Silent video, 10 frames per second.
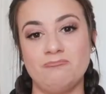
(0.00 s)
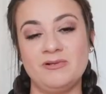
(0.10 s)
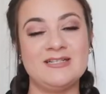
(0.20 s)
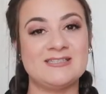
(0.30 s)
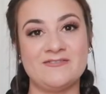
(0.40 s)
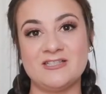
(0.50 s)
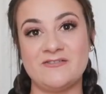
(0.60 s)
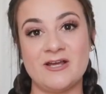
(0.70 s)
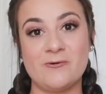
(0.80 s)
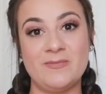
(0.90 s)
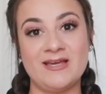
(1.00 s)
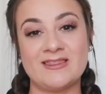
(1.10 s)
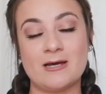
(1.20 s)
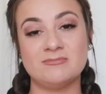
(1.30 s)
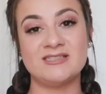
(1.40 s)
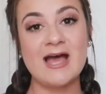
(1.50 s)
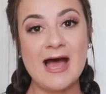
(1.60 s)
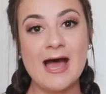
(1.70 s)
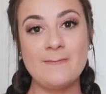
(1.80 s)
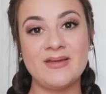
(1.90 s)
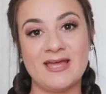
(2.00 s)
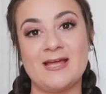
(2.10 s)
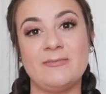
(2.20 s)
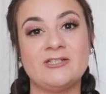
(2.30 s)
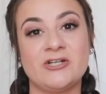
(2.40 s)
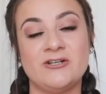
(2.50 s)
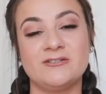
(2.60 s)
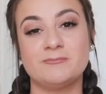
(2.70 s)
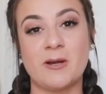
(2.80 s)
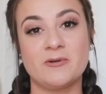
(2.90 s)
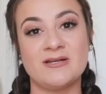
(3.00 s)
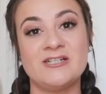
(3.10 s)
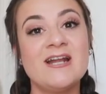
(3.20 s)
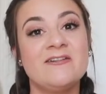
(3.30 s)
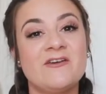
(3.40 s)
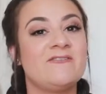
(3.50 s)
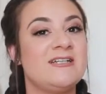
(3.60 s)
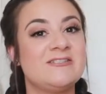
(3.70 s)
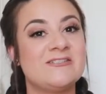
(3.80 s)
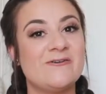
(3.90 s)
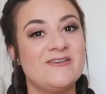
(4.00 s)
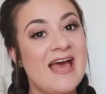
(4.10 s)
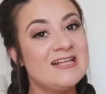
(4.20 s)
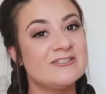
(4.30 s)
Please give this video a big thumbs up and make sure you subscribe to my channel if you haven't done so yet,